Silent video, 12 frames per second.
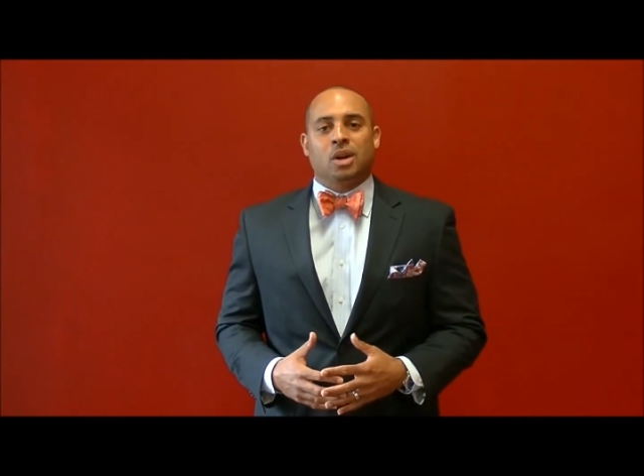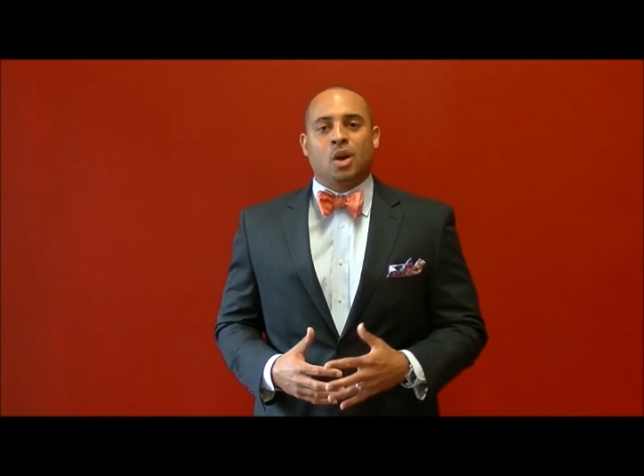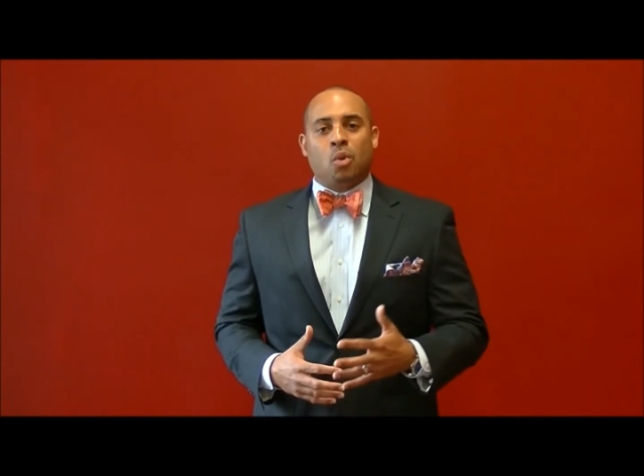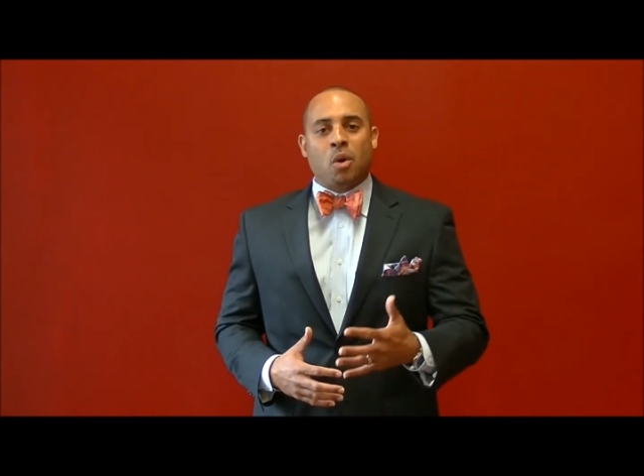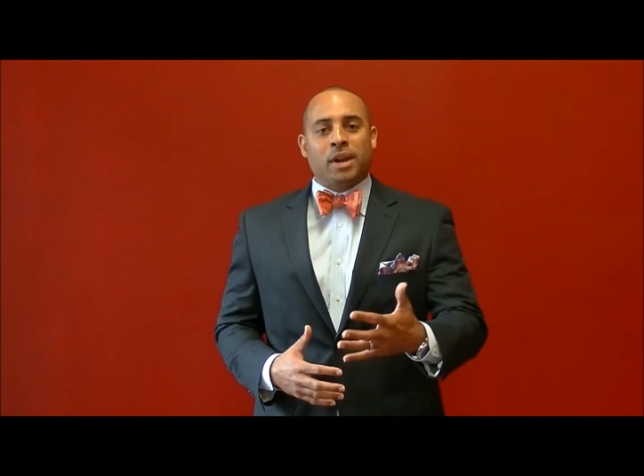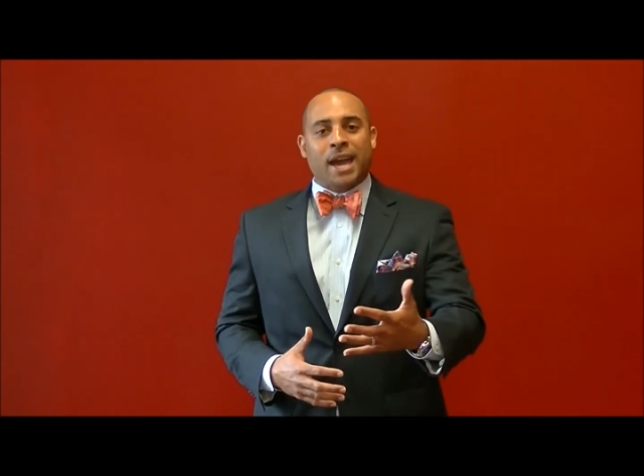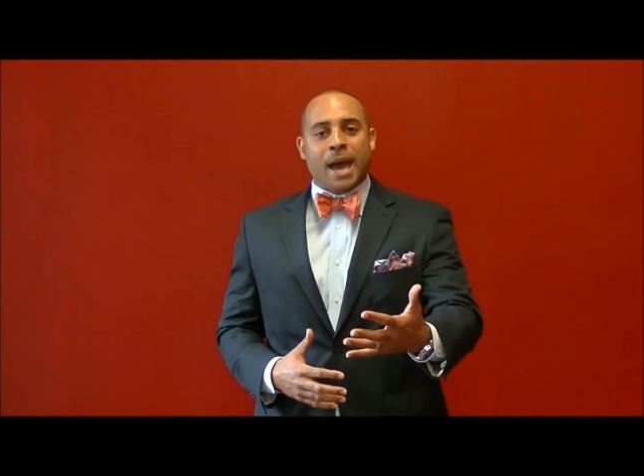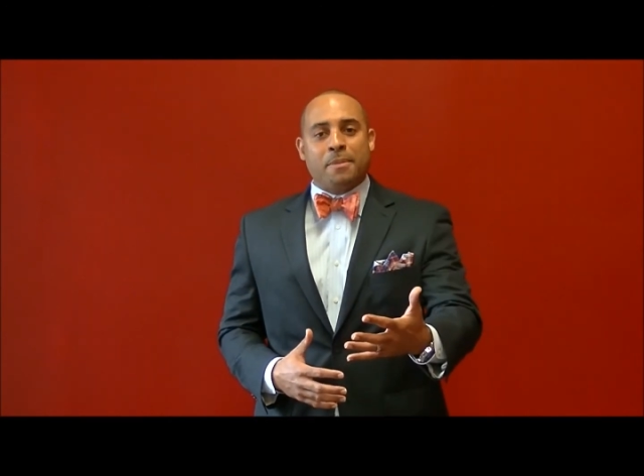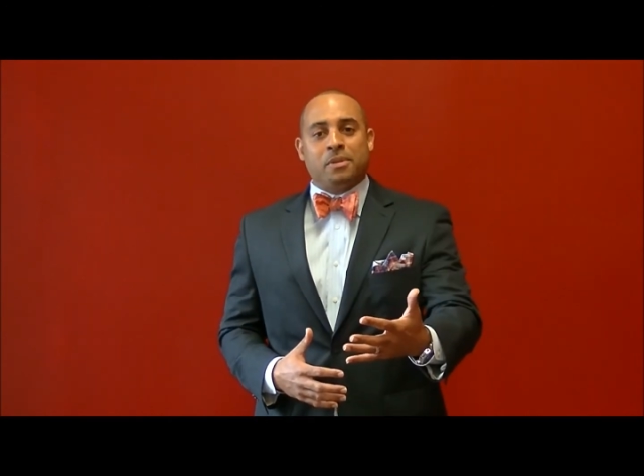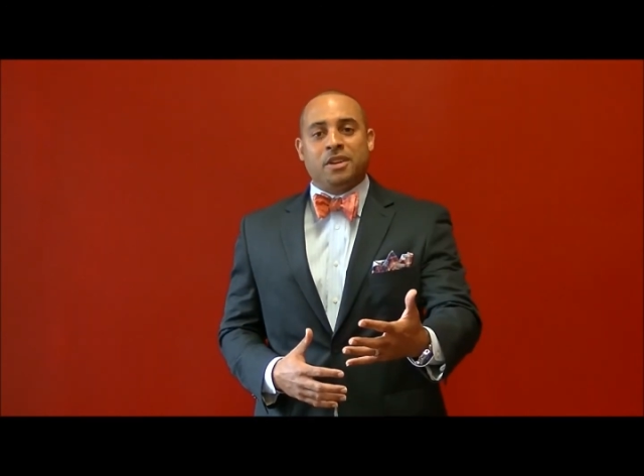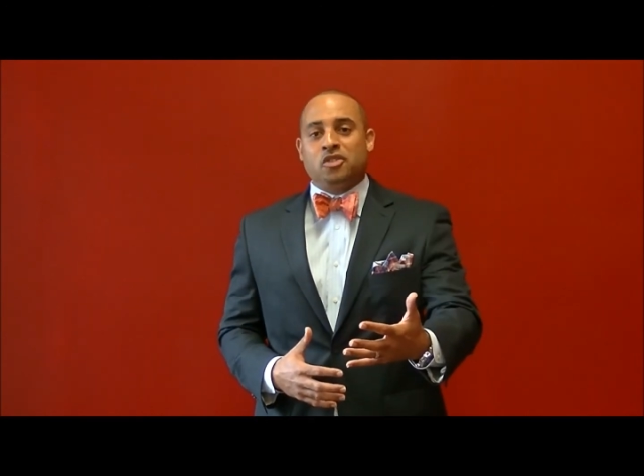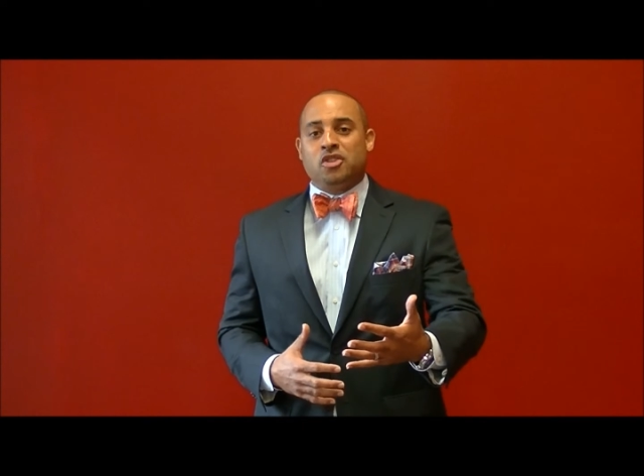What would
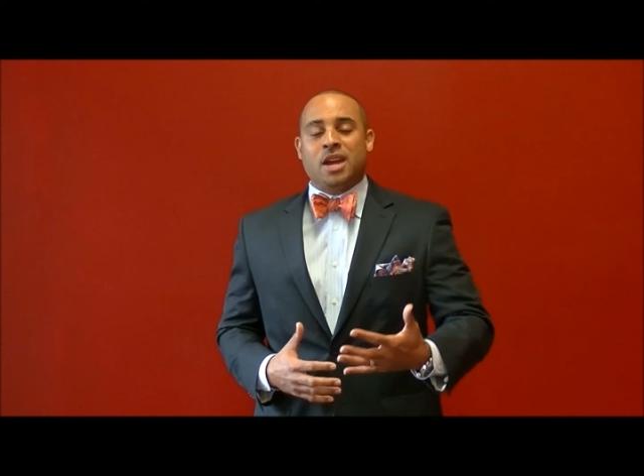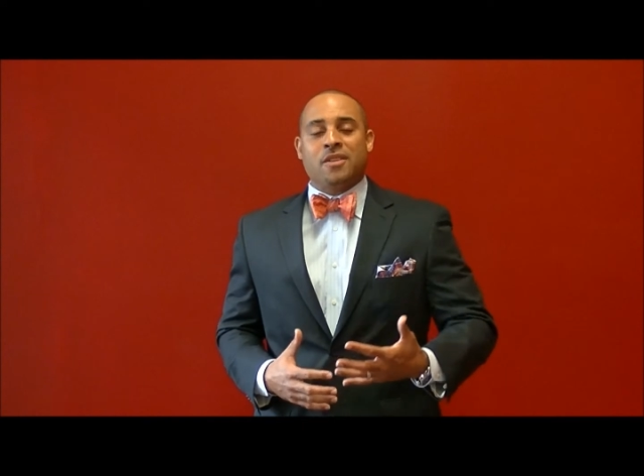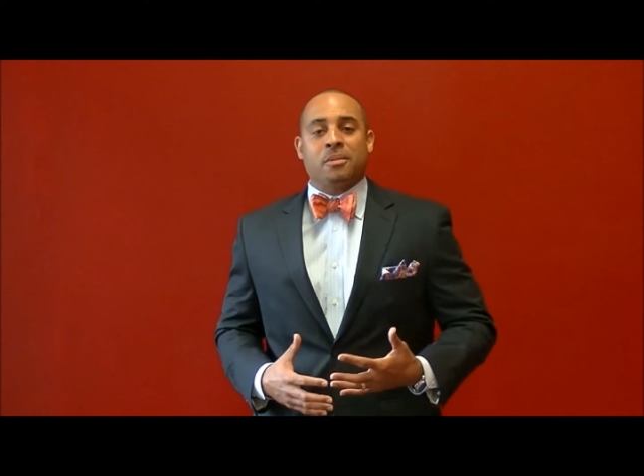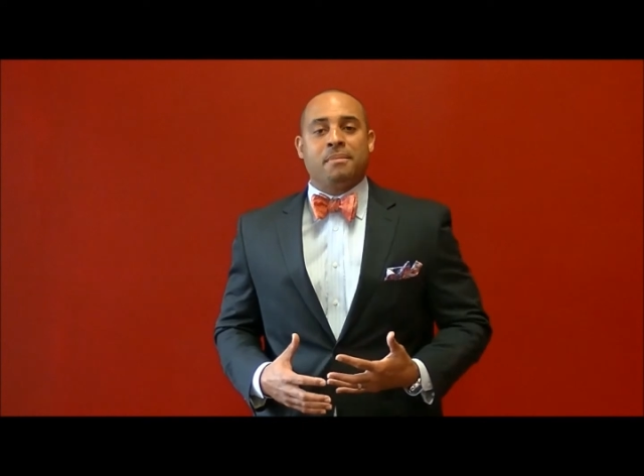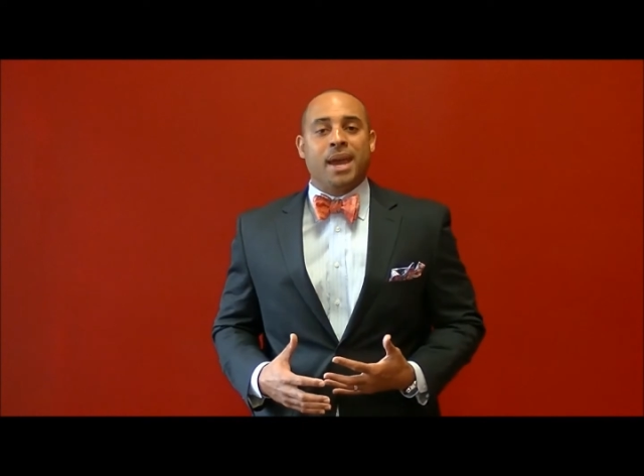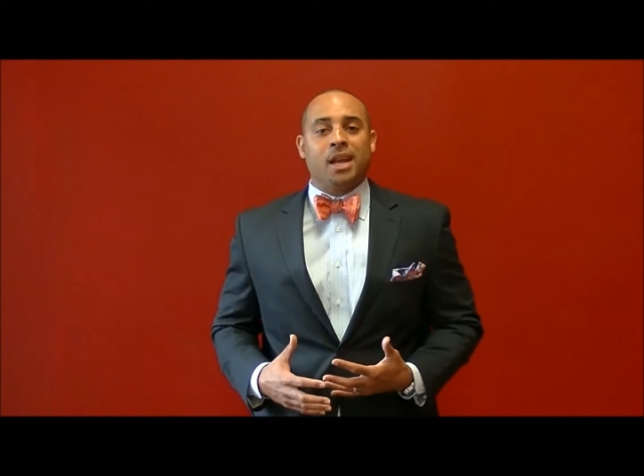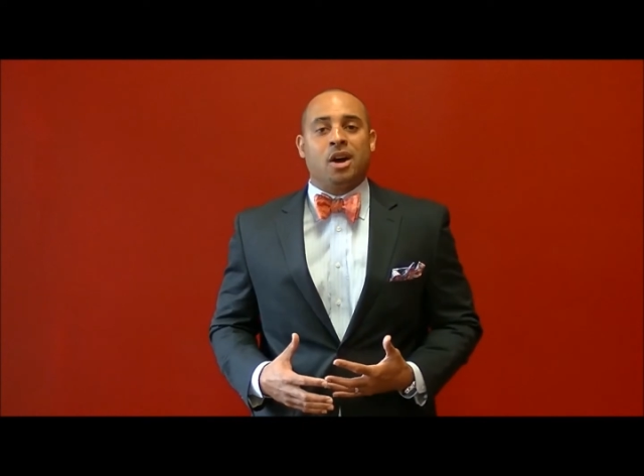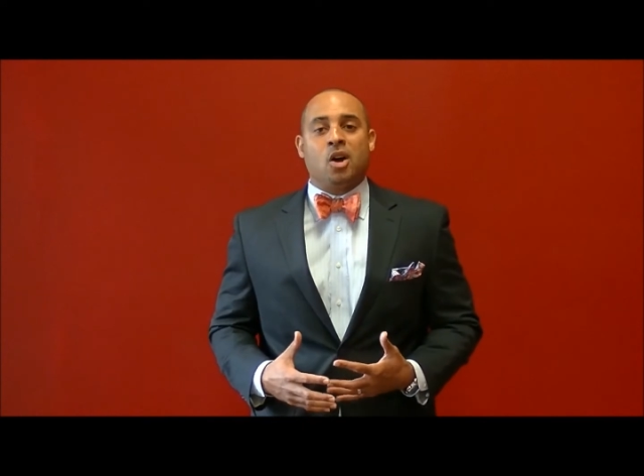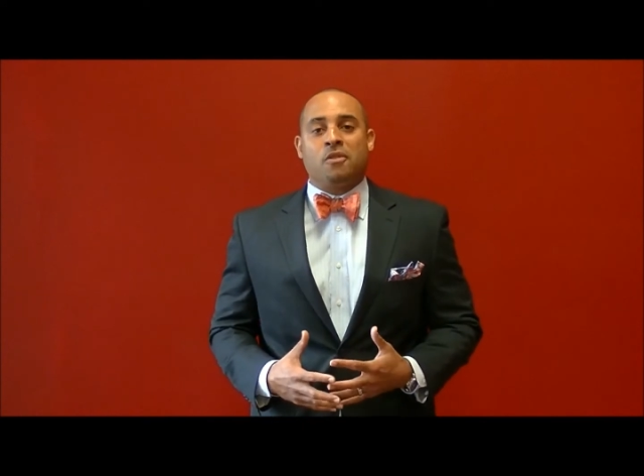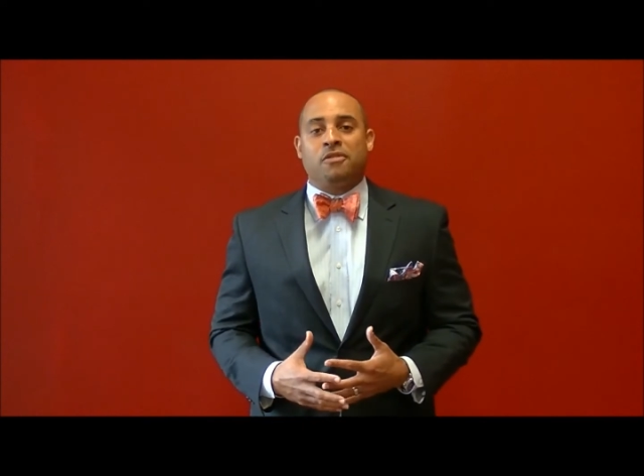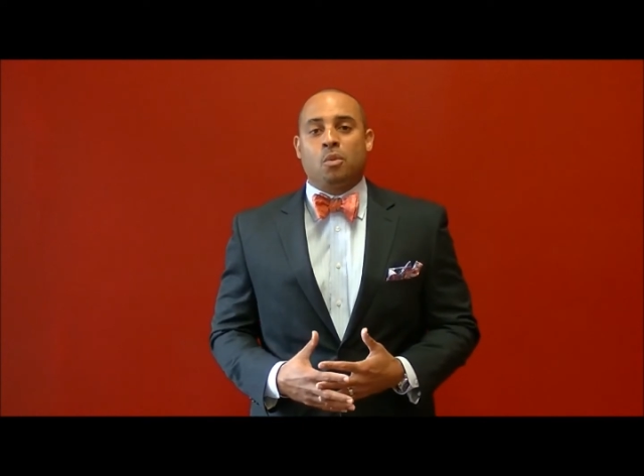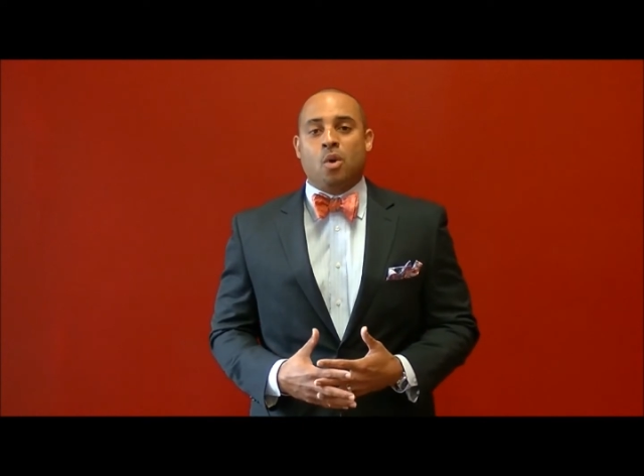happen if you never made it
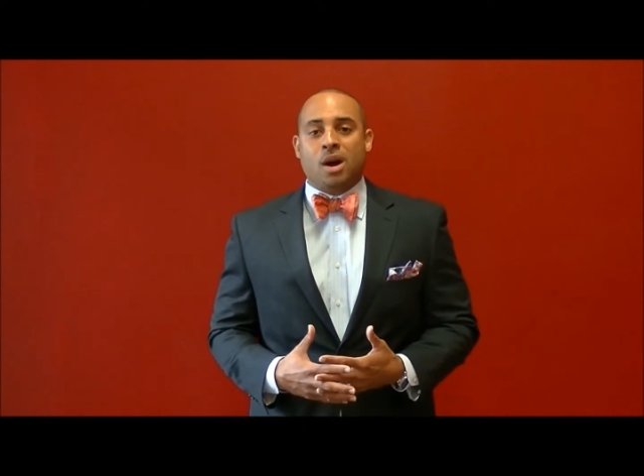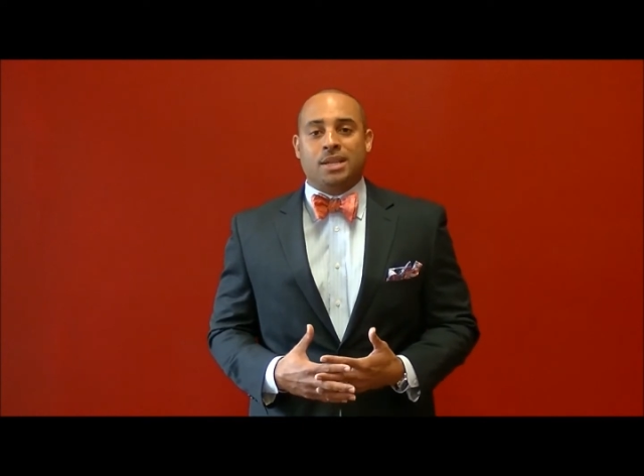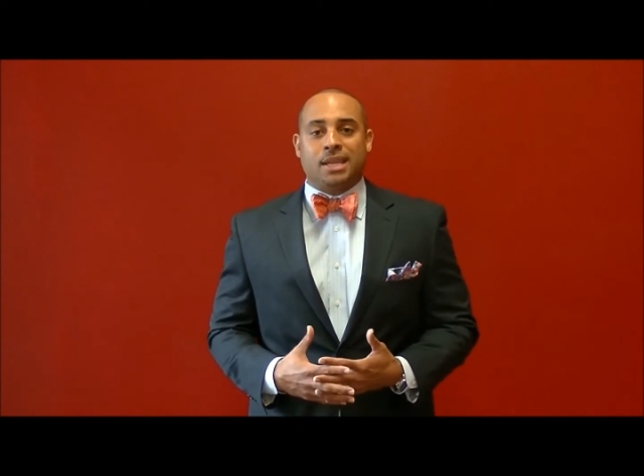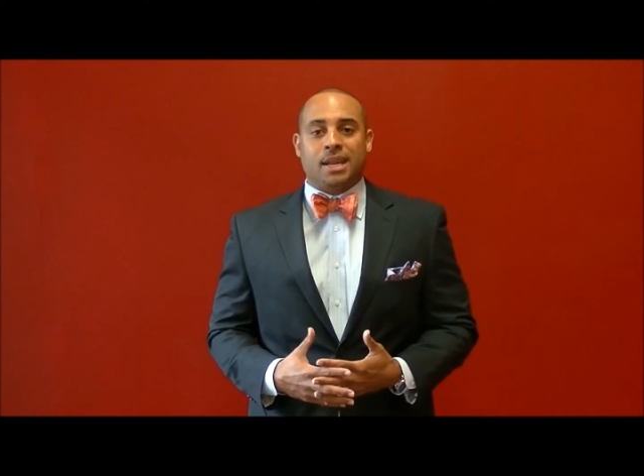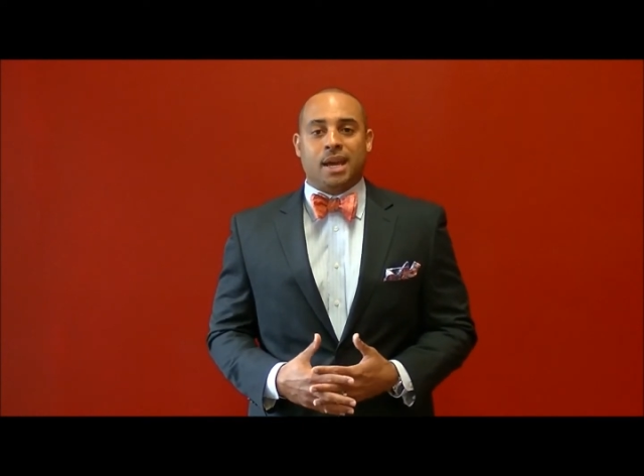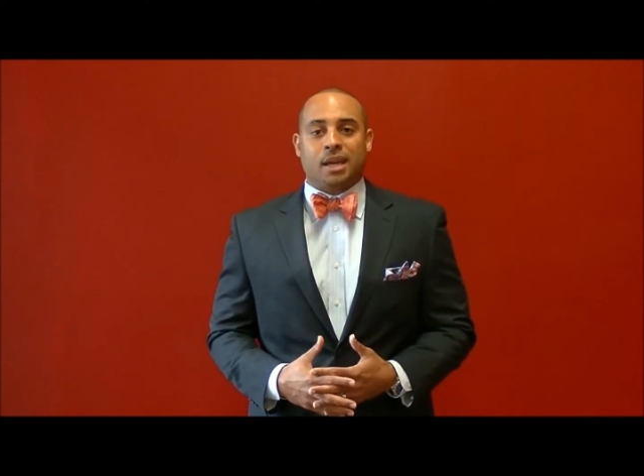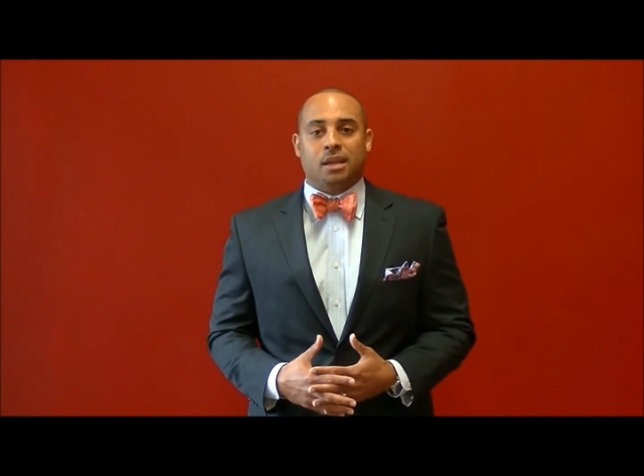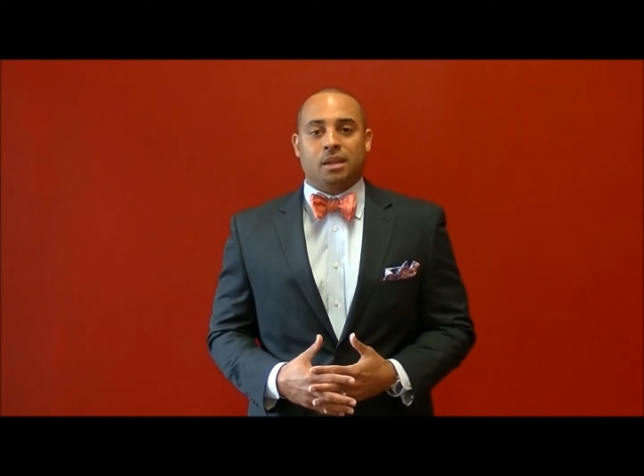home from work today?